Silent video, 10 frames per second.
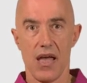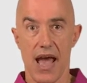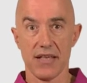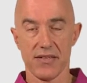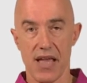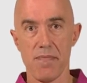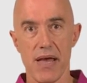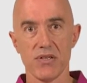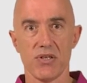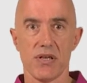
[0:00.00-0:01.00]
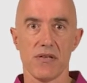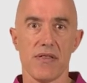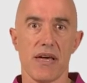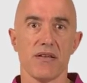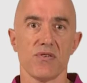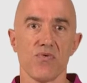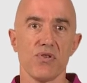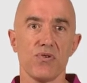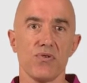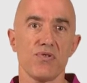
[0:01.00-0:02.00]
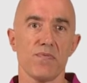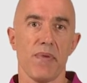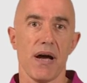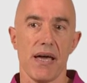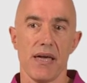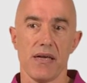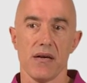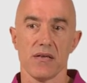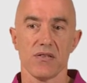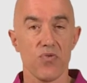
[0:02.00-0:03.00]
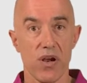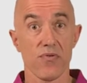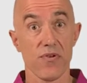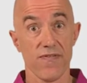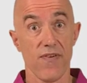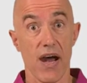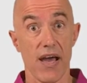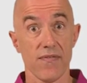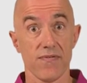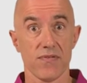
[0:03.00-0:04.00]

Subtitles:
as dimension that is reduced by a square root of 5.